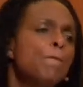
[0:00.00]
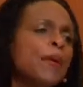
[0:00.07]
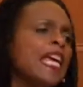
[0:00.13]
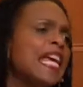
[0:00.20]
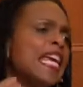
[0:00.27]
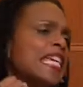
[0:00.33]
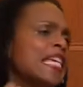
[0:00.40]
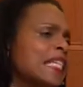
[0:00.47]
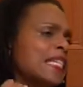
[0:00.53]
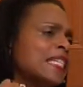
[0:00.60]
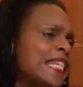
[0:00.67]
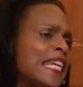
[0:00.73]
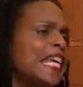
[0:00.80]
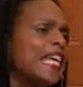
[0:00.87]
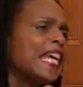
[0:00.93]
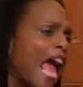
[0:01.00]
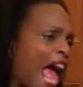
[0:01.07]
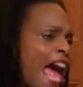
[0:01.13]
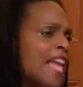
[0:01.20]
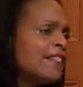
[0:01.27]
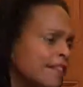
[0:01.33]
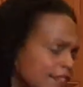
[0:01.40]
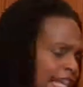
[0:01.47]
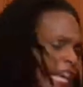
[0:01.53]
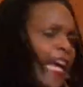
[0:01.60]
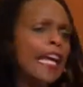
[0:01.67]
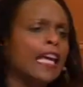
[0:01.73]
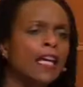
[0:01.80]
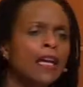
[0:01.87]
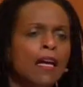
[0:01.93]
P T S
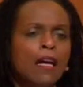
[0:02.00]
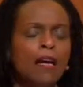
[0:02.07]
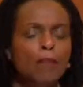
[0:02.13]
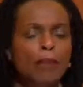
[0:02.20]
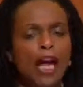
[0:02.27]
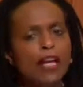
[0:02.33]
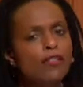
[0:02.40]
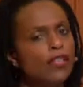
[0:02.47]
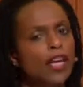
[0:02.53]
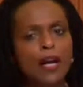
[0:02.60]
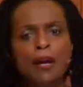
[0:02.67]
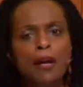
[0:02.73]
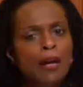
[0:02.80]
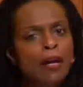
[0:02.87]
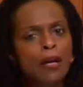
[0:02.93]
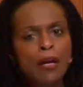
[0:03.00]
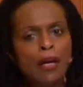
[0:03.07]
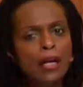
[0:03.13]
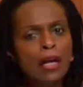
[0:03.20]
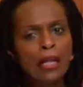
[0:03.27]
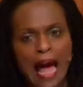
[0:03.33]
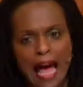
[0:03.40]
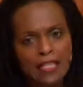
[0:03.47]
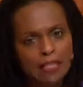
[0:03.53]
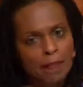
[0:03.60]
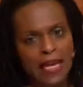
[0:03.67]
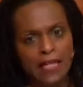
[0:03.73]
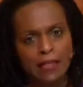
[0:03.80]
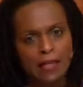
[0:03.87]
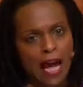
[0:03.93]
D because their
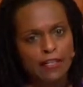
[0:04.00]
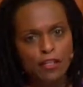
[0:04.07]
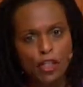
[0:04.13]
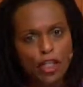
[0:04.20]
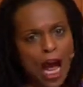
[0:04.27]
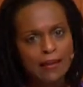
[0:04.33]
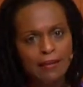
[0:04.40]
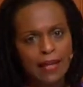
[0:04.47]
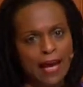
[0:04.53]
classmates got shot